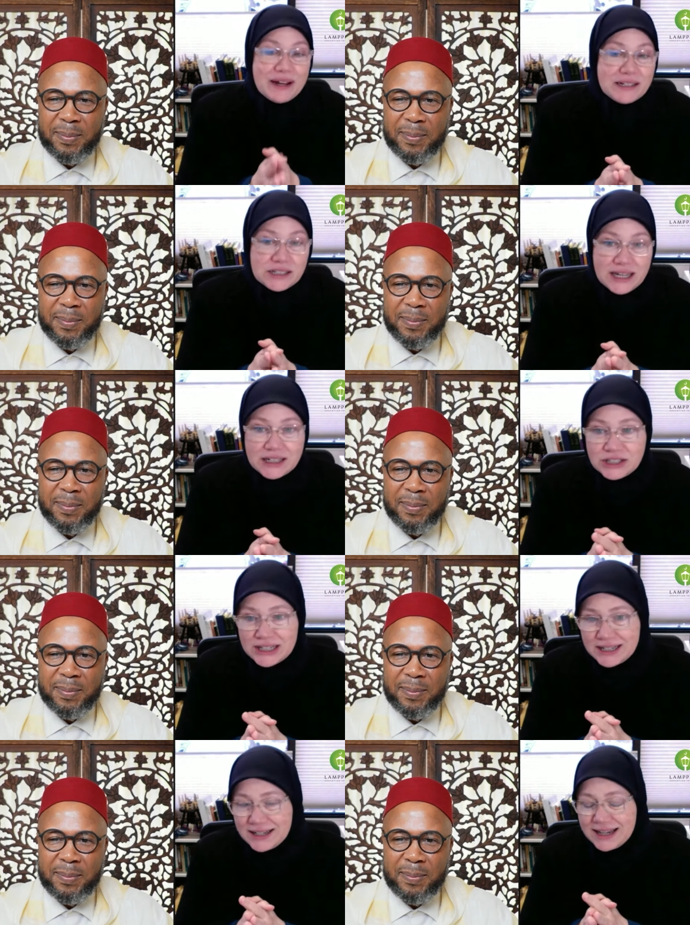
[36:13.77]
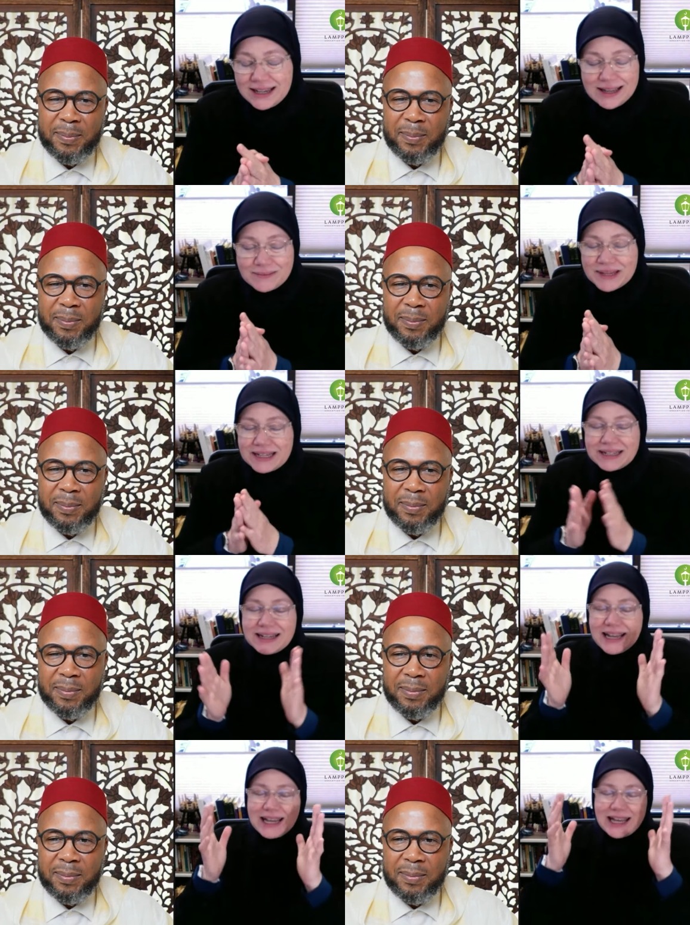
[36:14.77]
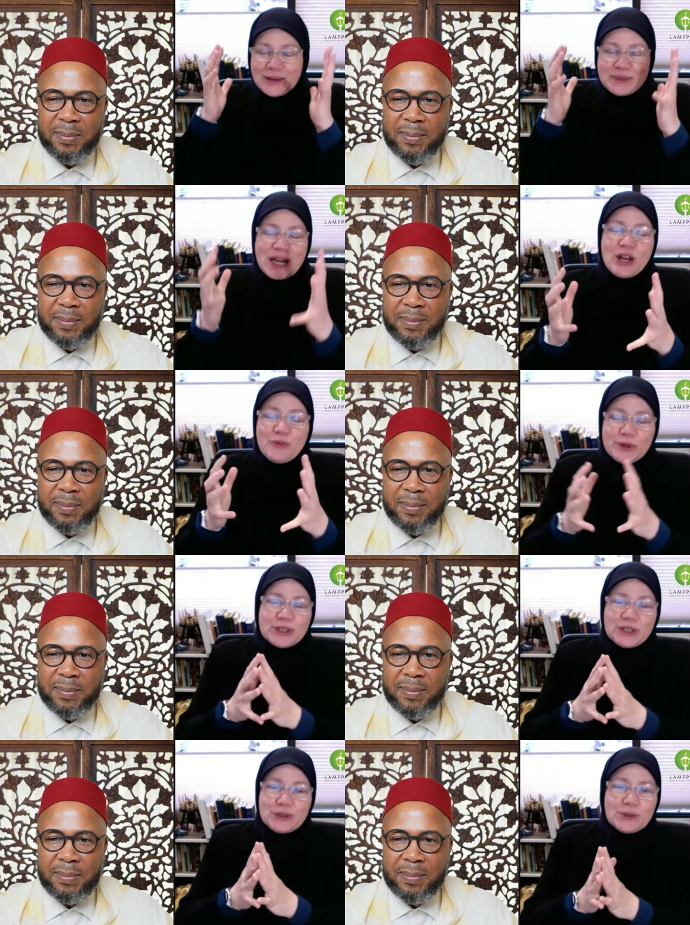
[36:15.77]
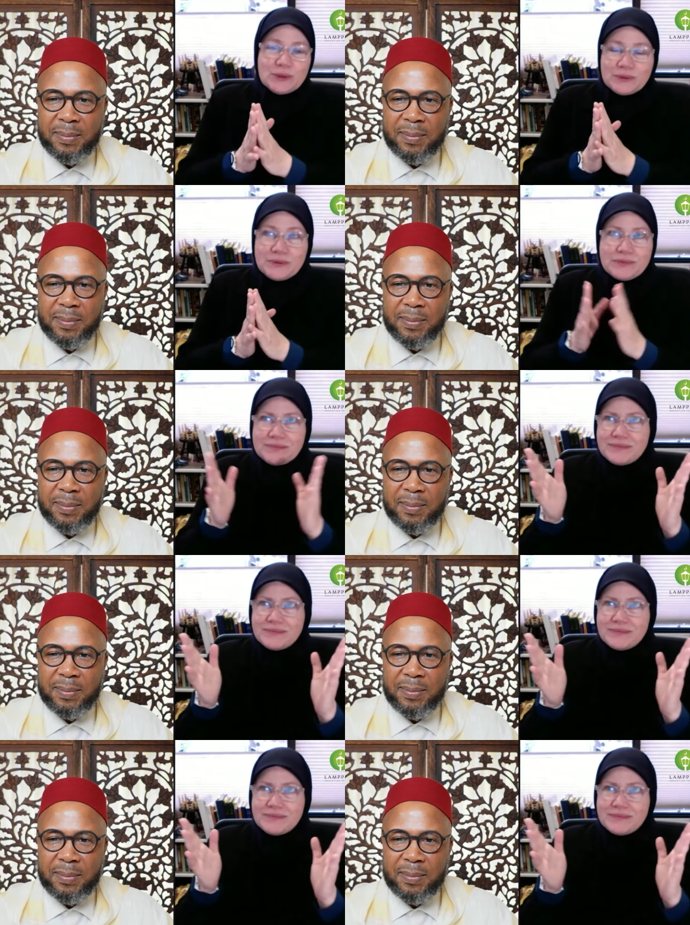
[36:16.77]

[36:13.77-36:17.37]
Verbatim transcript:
Speaker 1: education. Mm-hmm. I mean, I'm the kind of person who mm-hmm.